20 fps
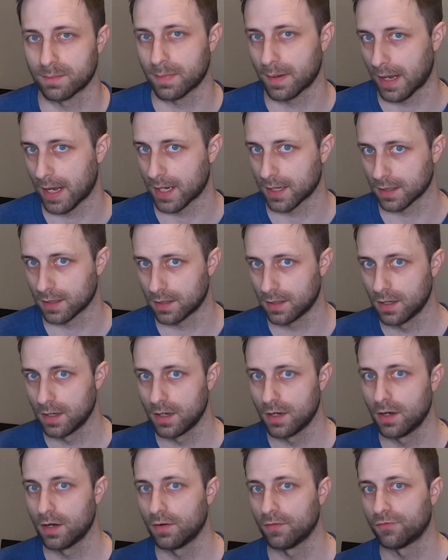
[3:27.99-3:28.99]
back
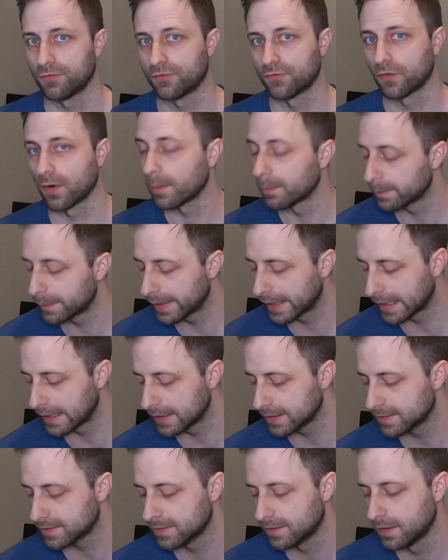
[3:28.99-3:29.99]
from
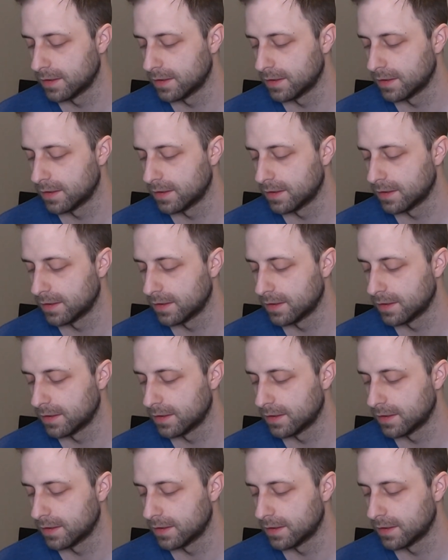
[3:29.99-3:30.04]
paint,